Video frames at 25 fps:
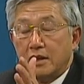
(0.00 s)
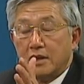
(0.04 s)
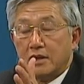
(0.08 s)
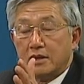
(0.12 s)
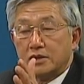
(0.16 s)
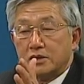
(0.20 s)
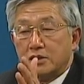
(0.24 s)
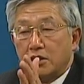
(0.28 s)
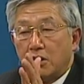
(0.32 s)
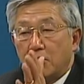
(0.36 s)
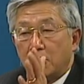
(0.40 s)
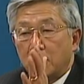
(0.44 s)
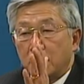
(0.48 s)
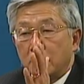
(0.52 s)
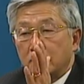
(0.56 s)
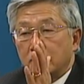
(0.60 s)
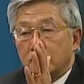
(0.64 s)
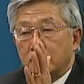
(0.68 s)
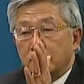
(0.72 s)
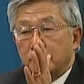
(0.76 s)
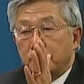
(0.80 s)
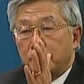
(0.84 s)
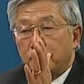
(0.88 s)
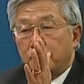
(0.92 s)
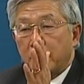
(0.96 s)
So
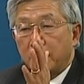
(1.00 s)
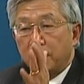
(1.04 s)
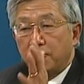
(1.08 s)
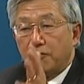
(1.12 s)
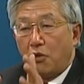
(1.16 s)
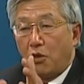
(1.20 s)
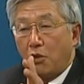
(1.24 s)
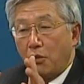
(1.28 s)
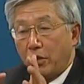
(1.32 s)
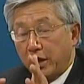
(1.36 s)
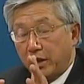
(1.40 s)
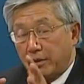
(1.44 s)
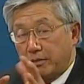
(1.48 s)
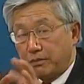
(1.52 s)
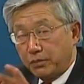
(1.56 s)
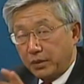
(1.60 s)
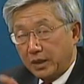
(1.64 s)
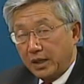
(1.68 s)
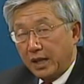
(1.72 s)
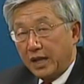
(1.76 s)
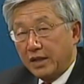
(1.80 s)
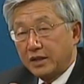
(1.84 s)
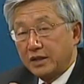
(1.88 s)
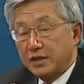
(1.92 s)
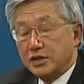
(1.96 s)
before we
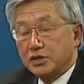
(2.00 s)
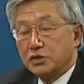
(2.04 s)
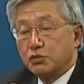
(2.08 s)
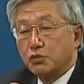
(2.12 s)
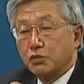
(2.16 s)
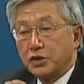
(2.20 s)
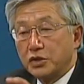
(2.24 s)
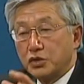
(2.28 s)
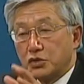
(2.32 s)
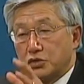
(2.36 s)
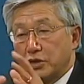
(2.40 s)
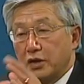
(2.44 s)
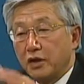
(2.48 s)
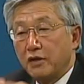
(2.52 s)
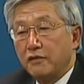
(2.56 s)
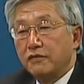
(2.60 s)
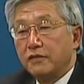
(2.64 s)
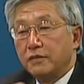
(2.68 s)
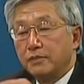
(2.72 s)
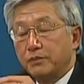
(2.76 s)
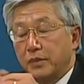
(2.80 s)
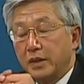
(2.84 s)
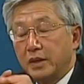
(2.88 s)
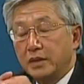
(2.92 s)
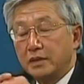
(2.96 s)
play this, we should
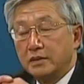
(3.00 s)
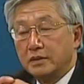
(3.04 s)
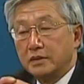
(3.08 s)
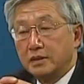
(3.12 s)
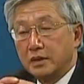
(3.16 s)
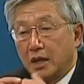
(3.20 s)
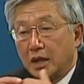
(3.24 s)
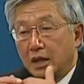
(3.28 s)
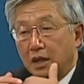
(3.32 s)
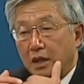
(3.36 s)
have been